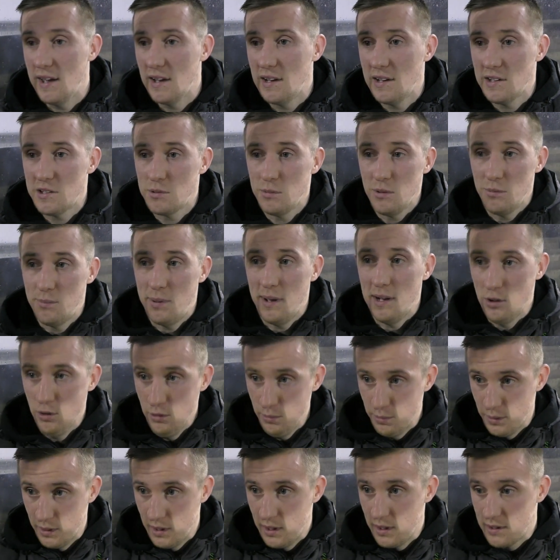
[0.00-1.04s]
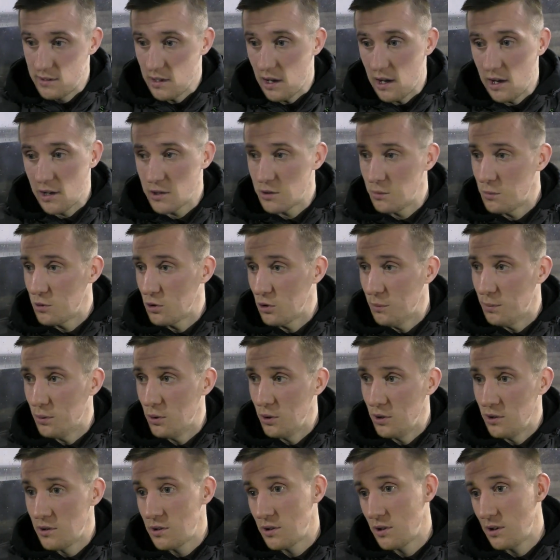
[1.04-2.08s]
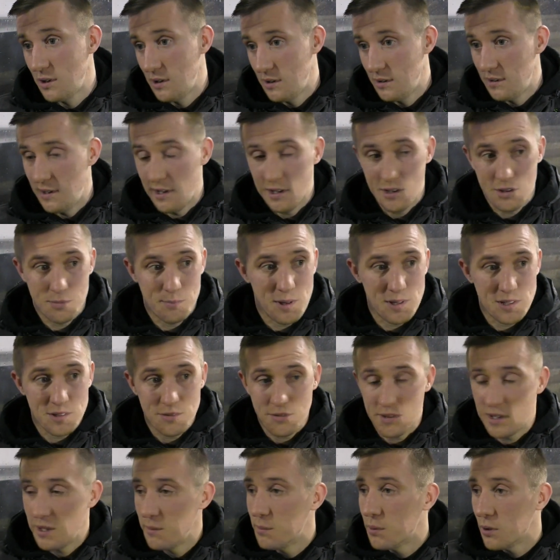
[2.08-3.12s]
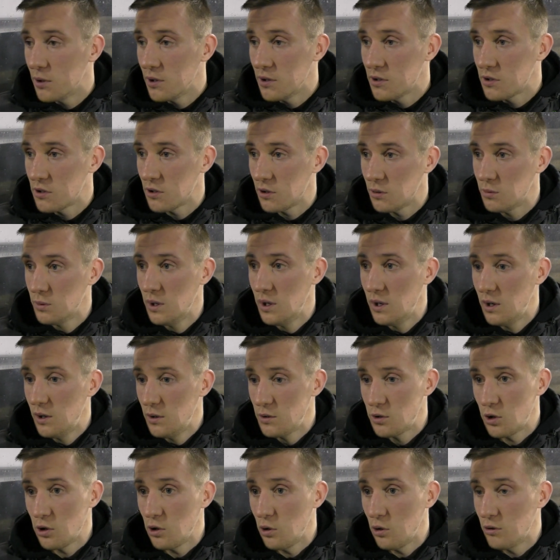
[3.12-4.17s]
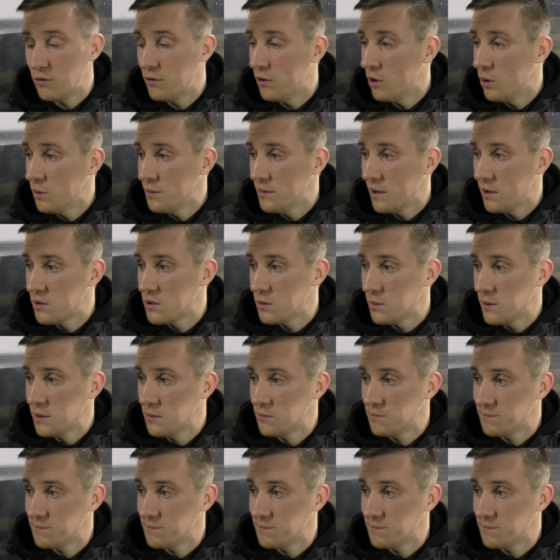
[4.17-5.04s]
yeah. This one we picked up. Darlington was a good point. Yeah. This massive three points, so we've got to look forward now to it.